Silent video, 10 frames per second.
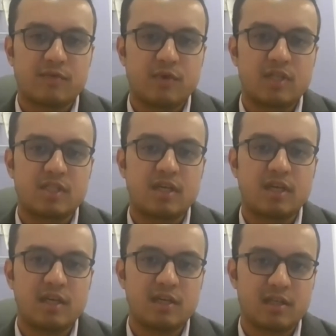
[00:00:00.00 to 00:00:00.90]
For his 3
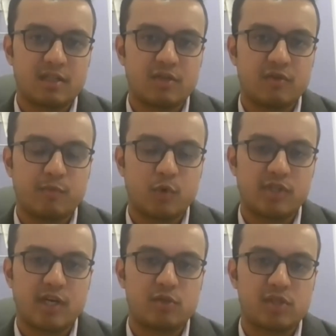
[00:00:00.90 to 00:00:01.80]
years of
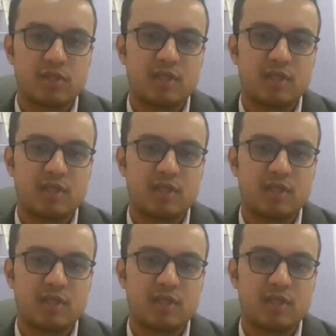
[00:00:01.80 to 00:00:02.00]
post-graduation,